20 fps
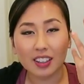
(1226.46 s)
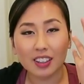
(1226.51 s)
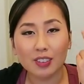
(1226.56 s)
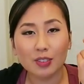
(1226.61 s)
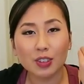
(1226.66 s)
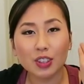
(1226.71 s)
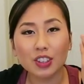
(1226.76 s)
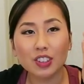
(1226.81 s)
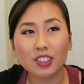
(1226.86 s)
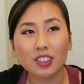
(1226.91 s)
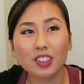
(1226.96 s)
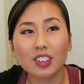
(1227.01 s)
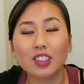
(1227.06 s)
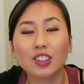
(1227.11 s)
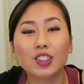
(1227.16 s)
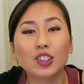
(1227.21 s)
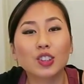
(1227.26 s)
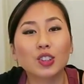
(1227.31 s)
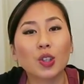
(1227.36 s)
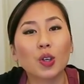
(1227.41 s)
It was just
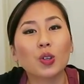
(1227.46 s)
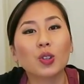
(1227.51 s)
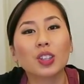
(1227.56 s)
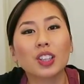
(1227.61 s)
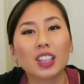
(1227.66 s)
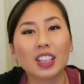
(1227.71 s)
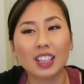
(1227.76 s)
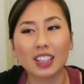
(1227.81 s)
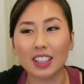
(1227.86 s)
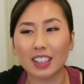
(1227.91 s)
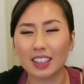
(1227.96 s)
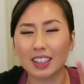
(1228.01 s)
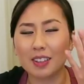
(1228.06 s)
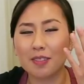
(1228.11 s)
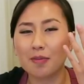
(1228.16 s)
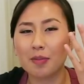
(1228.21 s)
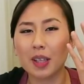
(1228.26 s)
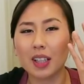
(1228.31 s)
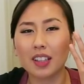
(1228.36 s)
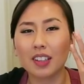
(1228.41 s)
like so good. Like
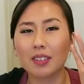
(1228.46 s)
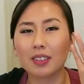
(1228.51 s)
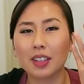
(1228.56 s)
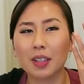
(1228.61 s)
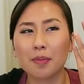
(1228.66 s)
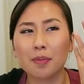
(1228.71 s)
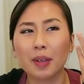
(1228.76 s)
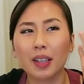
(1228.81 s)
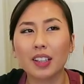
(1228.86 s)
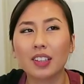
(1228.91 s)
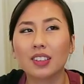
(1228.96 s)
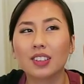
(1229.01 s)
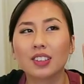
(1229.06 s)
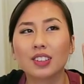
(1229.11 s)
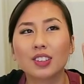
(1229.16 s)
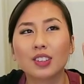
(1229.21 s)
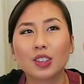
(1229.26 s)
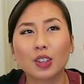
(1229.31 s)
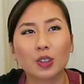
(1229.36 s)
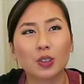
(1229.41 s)
they made it
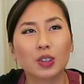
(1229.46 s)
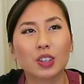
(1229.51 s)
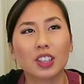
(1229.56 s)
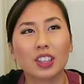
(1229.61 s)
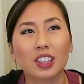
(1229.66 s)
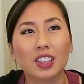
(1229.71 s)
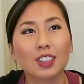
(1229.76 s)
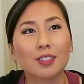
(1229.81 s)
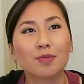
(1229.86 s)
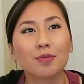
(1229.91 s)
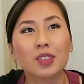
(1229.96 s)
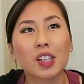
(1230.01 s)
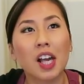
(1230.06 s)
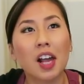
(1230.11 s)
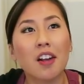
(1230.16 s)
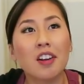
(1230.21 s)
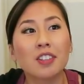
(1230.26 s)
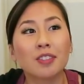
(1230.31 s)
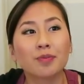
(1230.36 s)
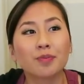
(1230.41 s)
so good.
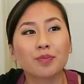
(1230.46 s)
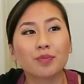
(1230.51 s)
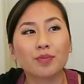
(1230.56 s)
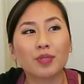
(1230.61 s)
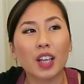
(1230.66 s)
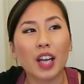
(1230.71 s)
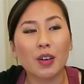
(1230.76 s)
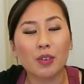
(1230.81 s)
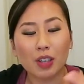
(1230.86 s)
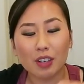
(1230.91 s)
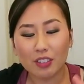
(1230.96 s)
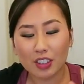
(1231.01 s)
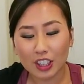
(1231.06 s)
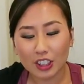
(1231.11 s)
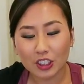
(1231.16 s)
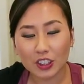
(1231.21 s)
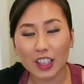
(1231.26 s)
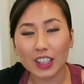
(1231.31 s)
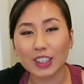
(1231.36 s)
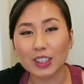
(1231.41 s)
And whenever
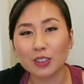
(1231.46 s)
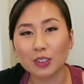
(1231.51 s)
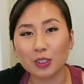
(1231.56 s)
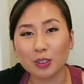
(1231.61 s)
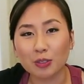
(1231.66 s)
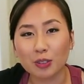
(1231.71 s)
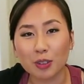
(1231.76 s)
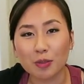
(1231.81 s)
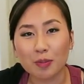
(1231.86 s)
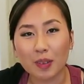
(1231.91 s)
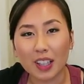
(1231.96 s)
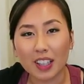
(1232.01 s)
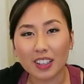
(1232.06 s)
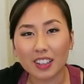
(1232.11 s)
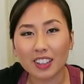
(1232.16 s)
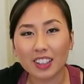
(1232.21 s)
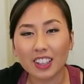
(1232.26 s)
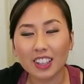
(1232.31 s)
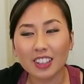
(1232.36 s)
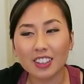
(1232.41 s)
I tried to
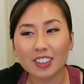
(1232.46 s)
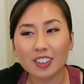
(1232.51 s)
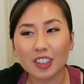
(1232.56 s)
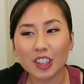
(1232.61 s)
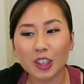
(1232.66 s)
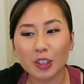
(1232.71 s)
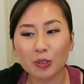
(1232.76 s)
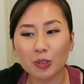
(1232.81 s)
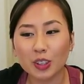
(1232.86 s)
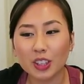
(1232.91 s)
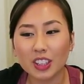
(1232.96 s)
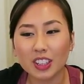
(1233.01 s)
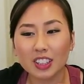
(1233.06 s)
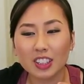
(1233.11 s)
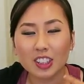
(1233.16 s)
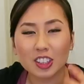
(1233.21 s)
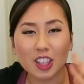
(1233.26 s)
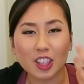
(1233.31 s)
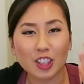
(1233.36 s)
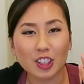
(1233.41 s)
remake it, it
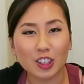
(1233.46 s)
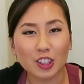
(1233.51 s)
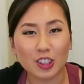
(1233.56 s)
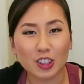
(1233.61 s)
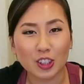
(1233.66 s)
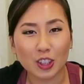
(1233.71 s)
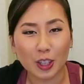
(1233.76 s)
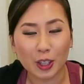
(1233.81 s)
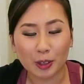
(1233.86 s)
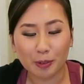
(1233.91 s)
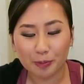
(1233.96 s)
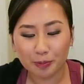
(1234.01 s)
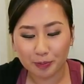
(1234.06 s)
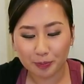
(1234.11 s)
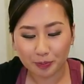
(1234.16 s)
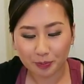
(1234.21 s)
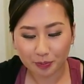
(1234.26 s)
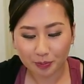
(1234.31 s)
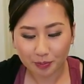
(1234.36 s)
wouldn't taste the same.